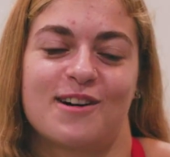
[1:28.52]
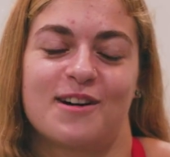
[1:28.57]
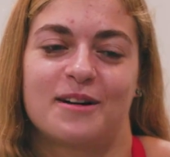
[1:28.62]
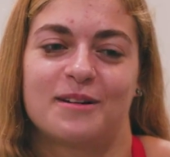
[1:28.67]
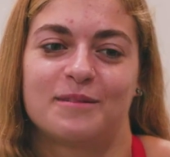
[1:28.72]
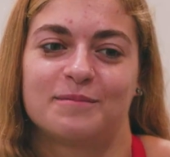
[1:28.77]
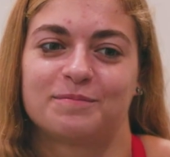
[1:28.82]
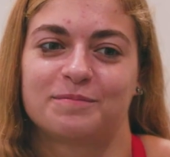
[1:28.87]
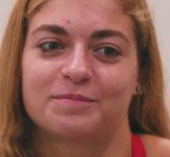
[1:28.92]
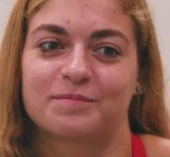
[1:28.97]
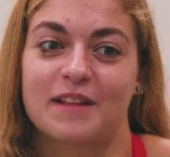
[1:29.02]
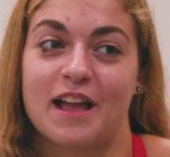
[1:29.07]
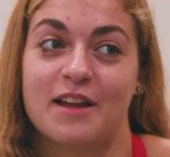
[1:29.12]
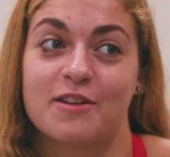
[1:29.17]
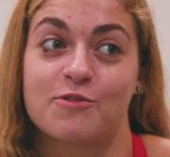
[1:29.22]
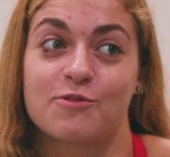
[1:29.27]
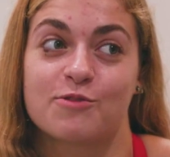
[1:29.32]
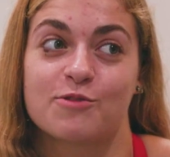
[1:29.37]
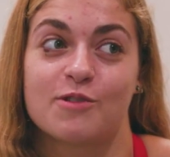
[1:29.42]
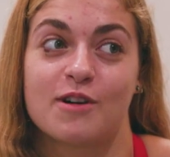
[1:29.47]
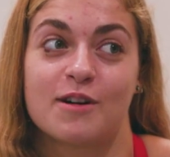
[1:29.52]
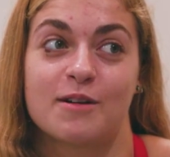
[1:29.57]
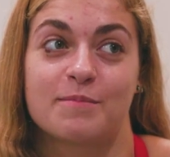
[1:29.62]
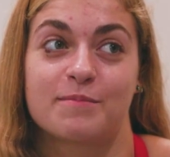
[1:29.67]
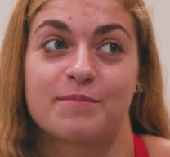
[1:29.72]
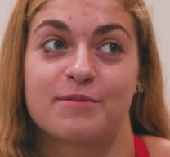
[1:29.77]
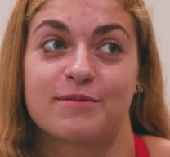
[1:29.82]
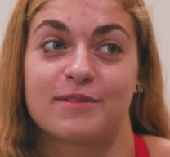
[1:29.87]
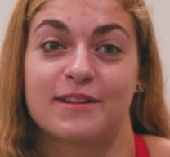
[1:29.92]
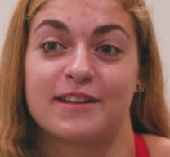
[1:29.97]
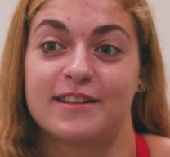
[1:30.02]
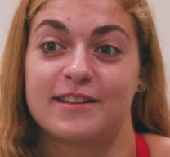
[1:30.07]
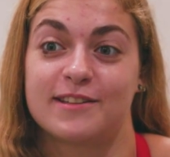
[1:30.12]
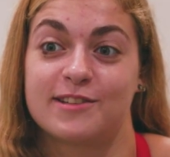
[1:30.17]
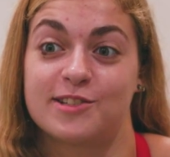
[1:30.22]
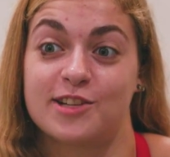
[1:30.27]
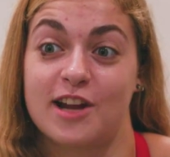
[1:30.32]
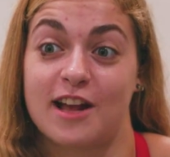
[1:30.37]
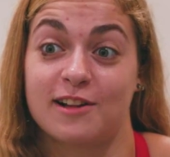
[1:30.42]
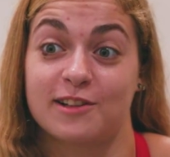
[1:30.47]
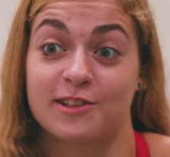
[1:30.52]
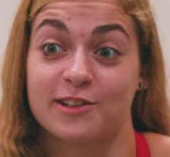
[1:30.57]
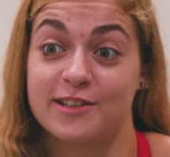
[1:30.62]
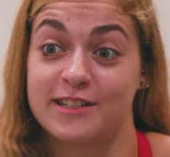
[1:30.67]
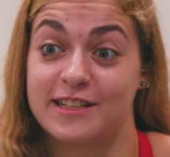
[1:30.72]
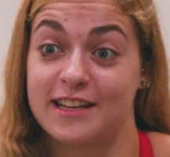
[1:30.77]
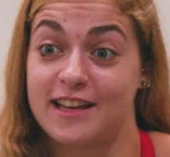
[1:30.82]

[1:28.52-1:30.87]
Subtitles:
I grew up in childhood